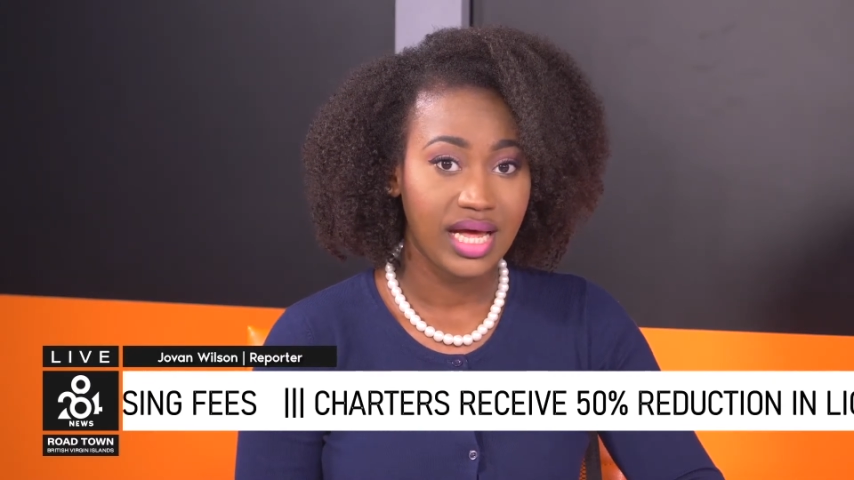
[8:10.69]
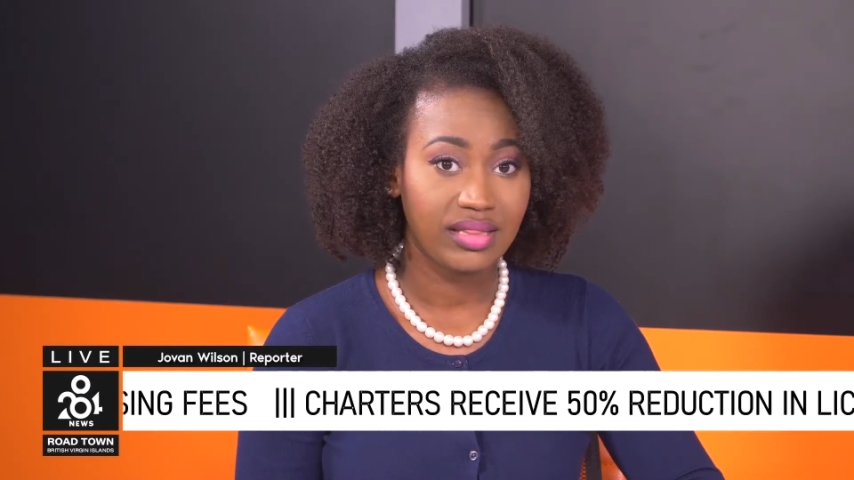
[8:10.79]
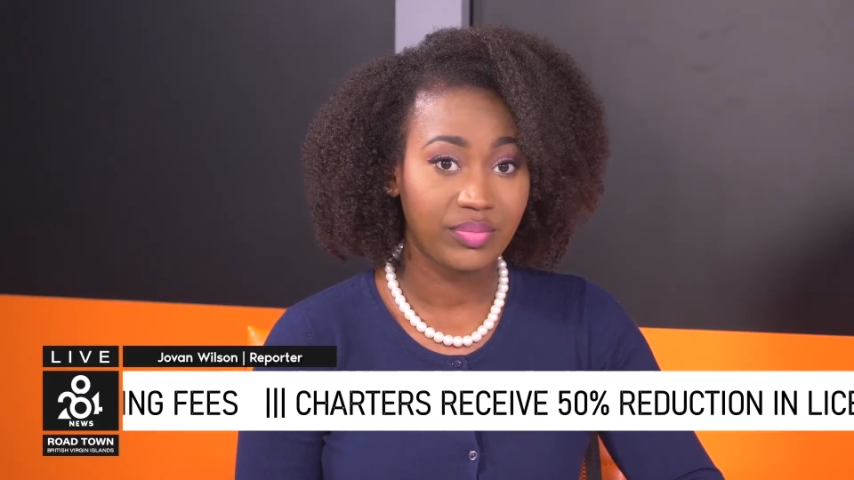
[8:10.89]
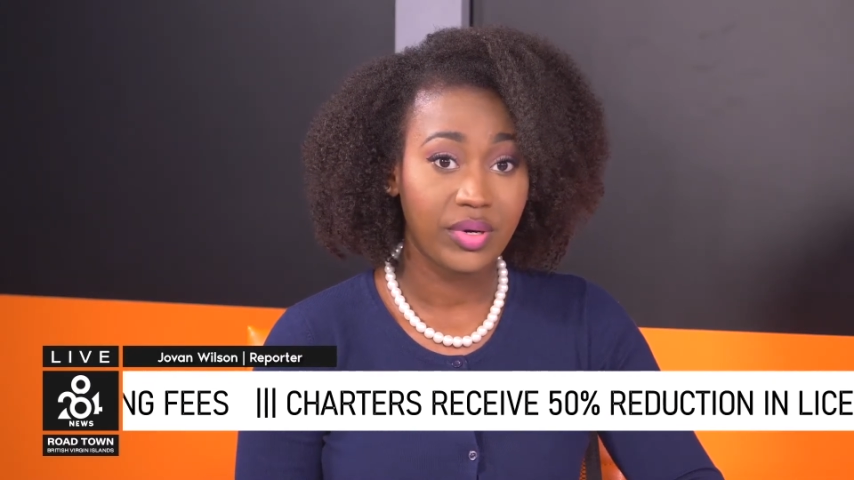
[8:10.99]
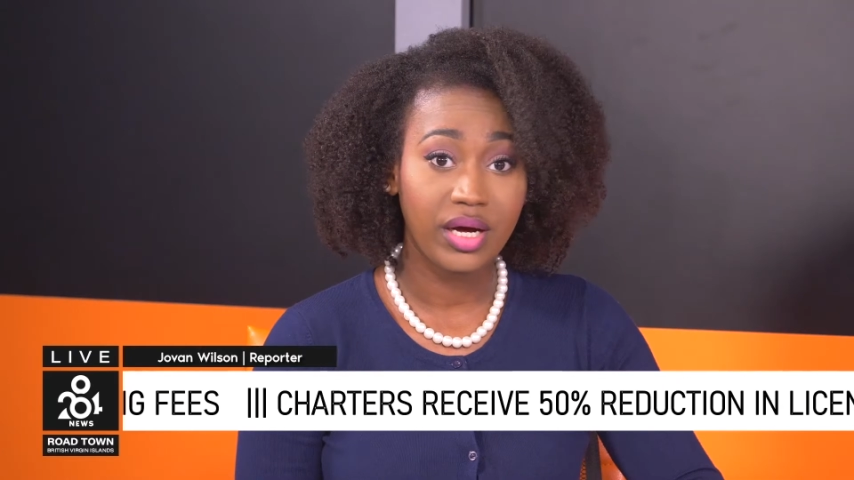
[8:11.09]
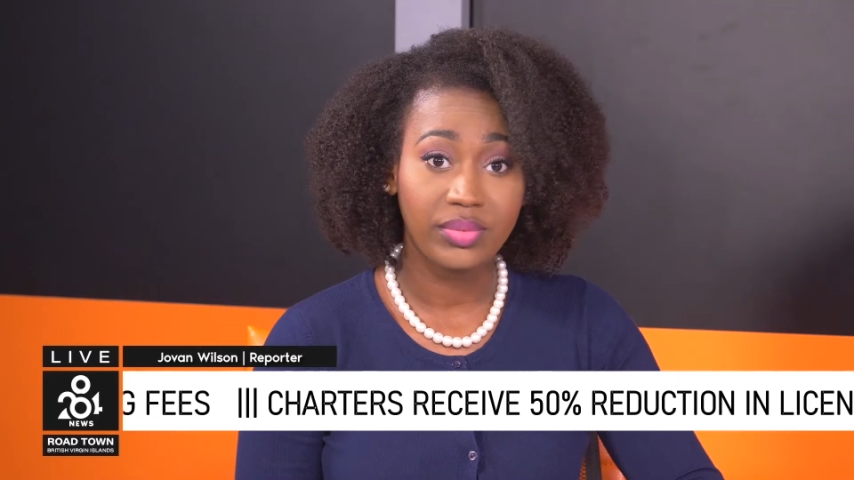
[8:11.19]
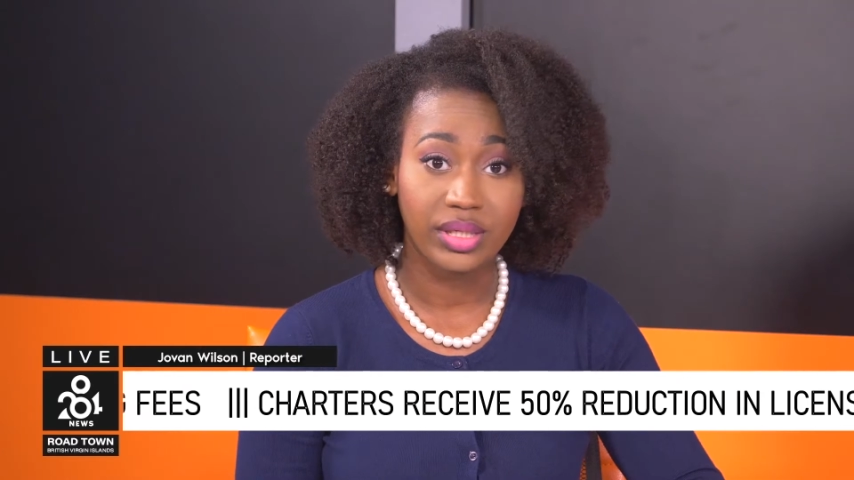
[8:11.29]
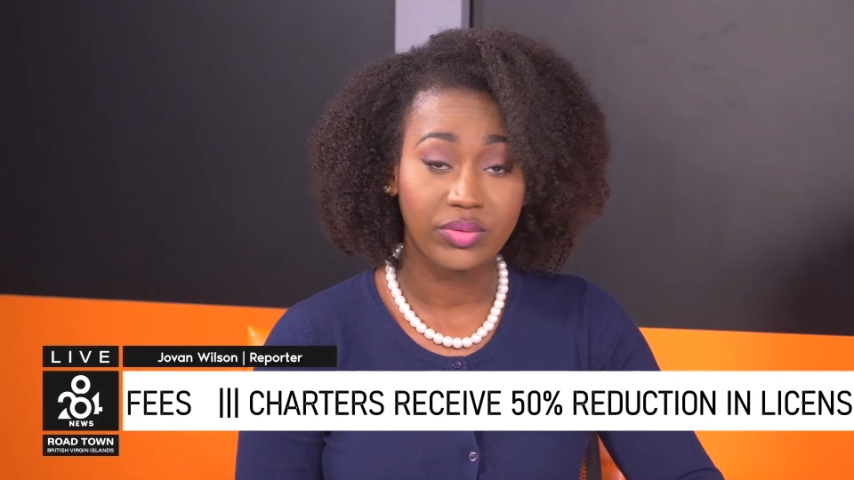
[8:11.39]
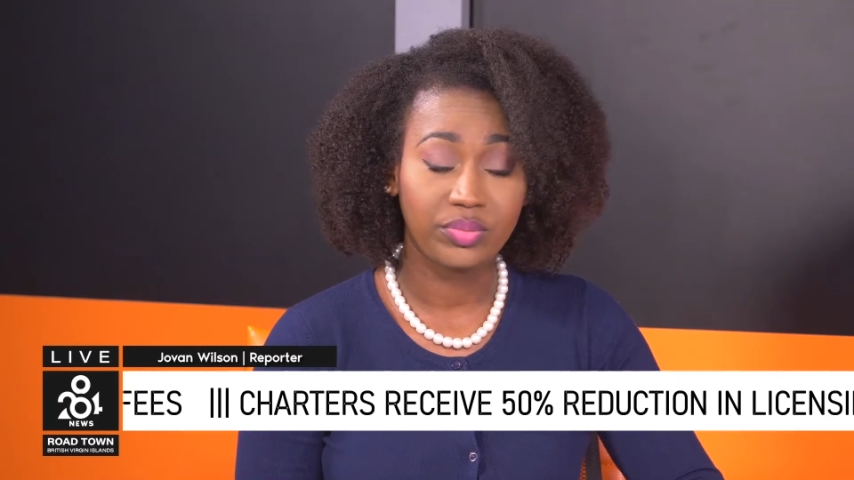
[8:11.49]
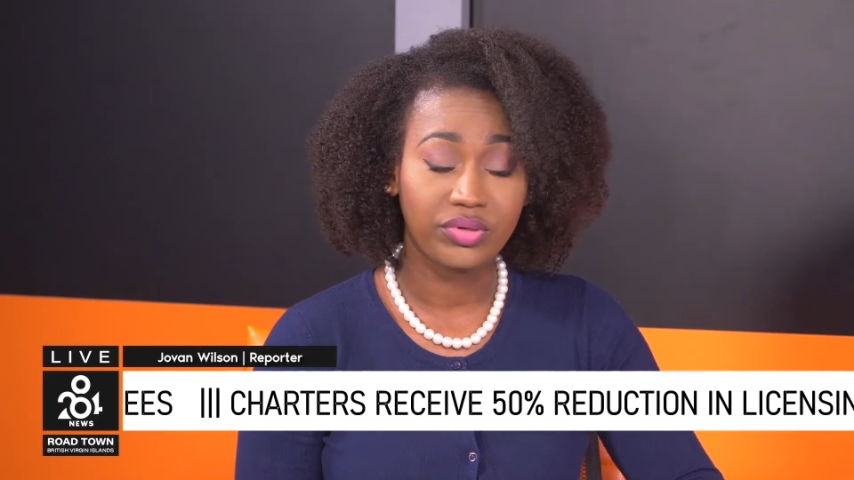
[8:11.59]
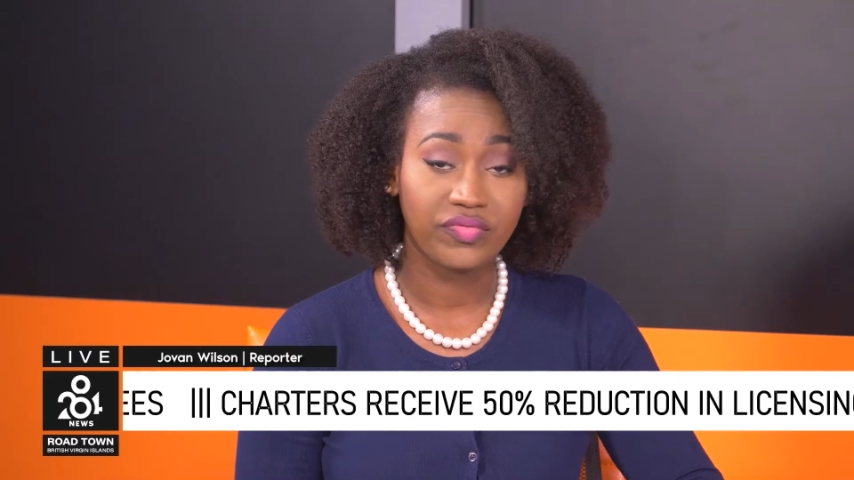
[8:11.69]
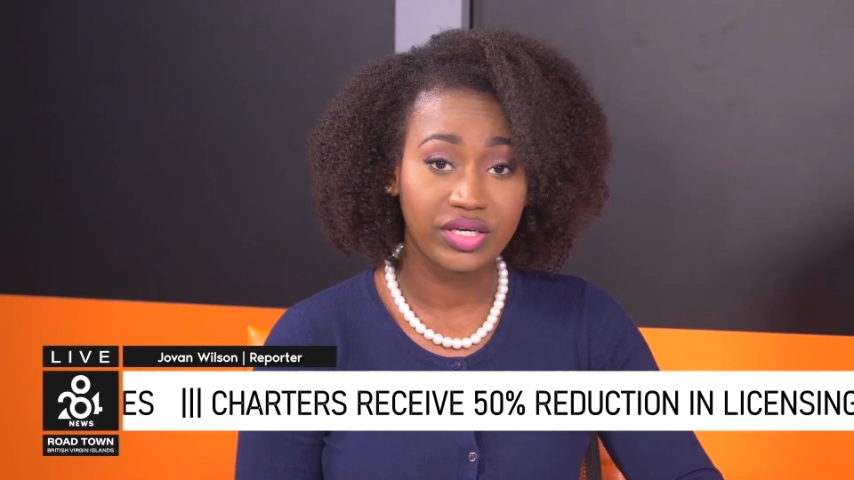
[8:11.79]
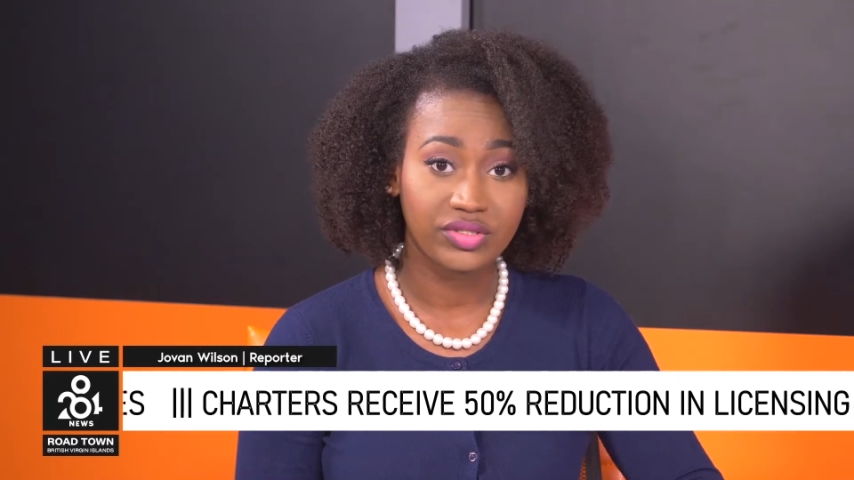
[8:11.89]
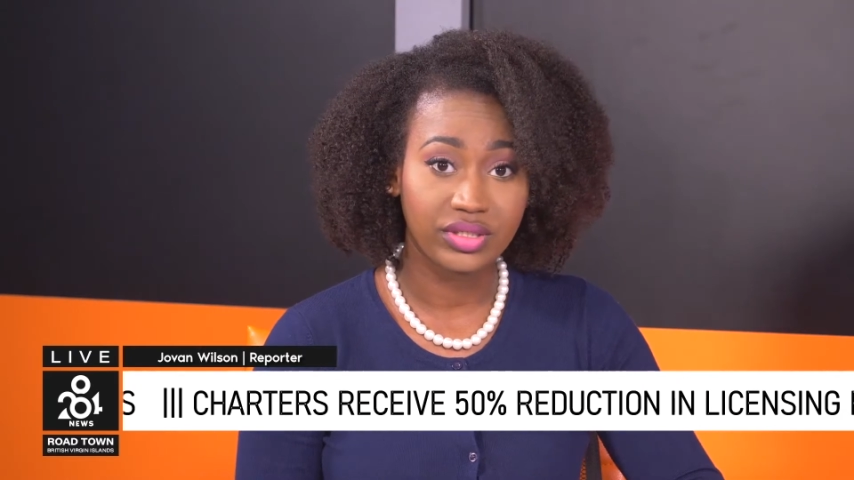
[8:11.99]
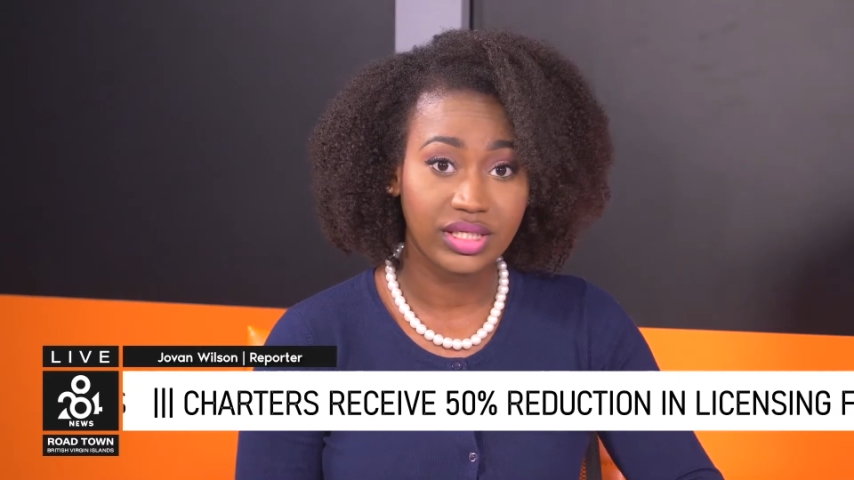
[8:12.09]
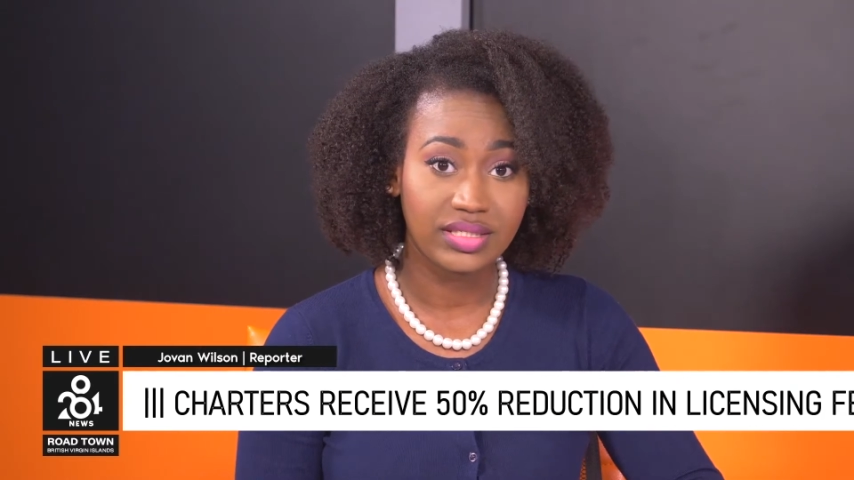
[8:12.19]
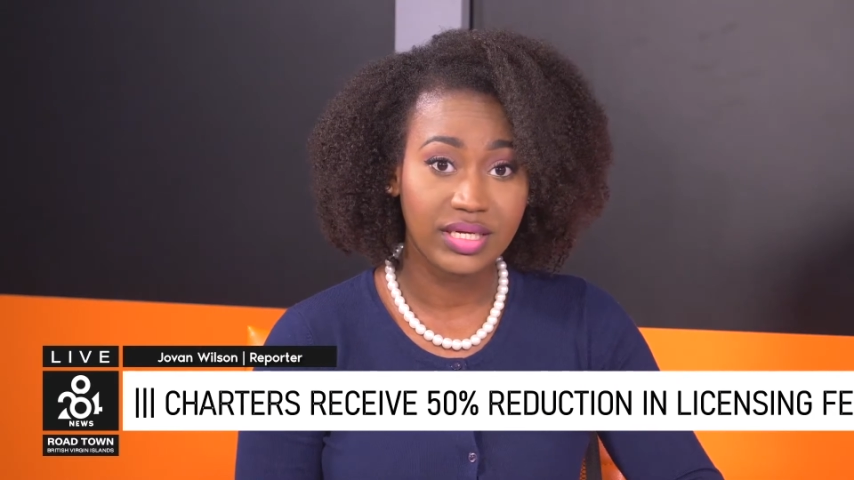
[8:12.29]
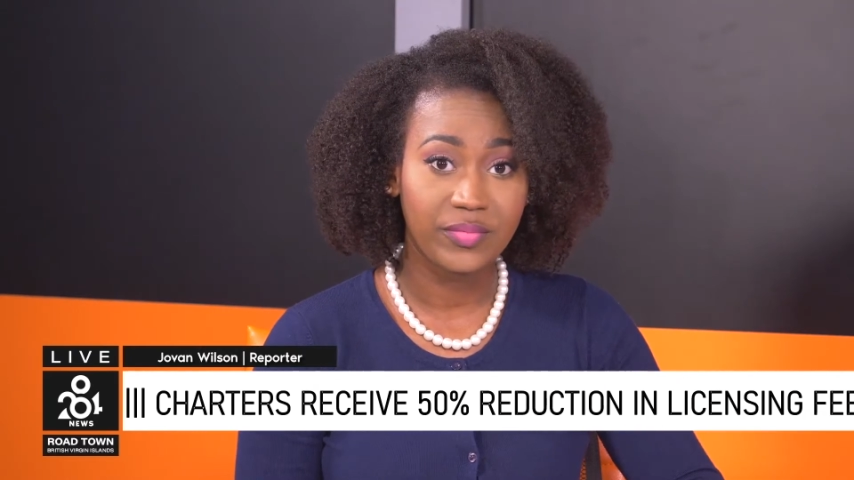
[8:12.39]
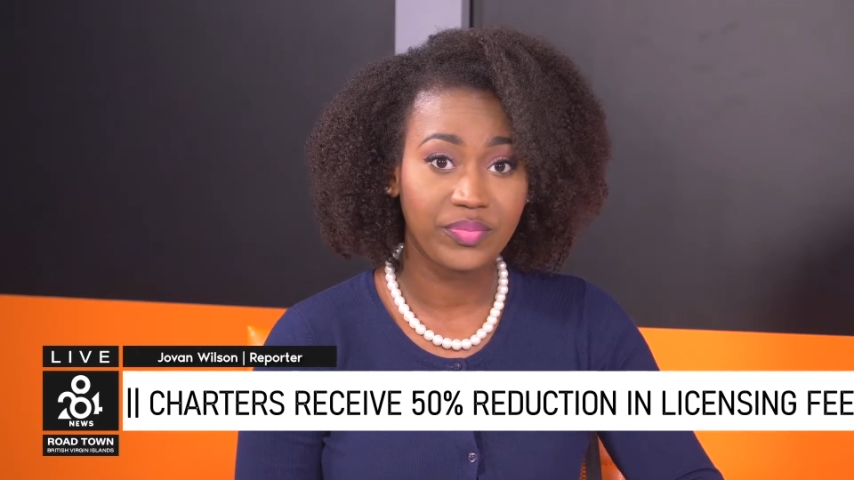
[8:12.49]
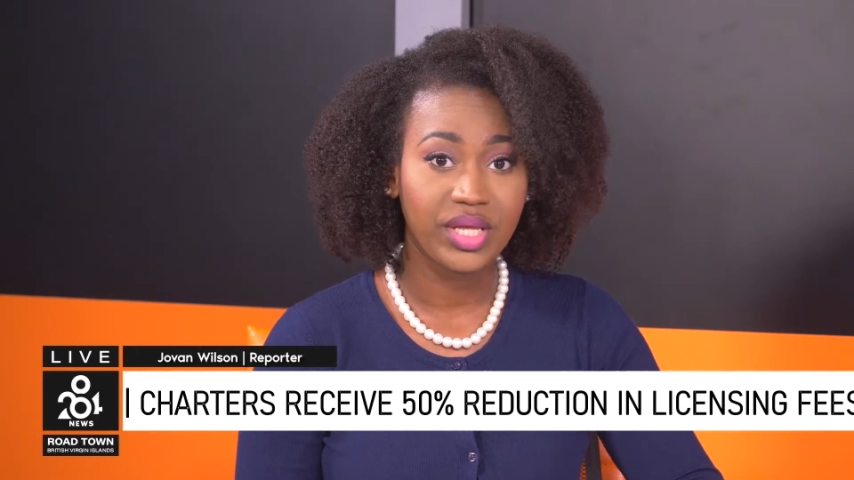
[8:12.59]
and the public with
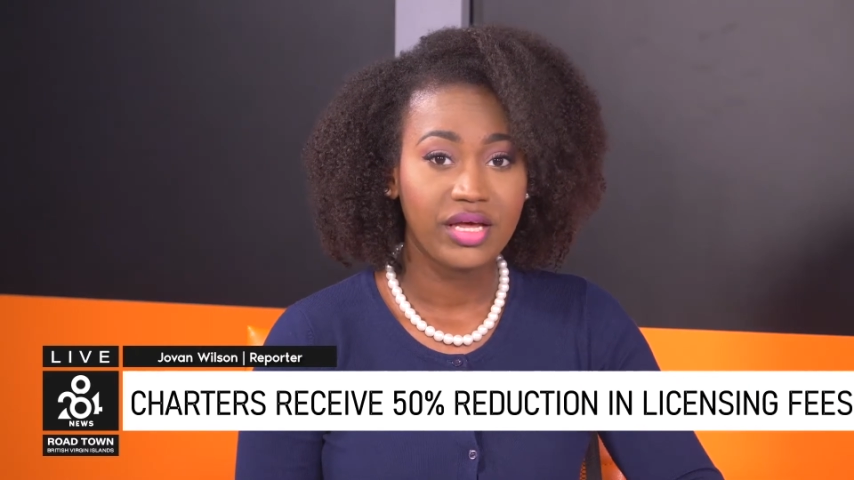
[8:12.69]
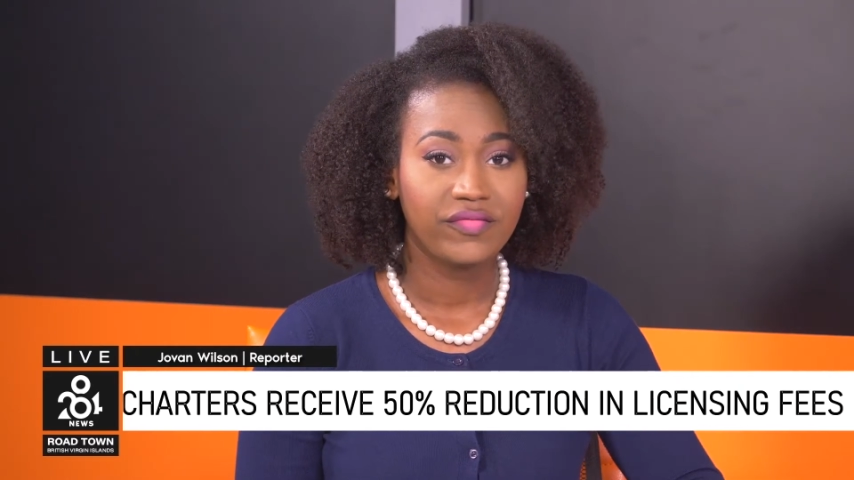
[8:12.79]
professionalism,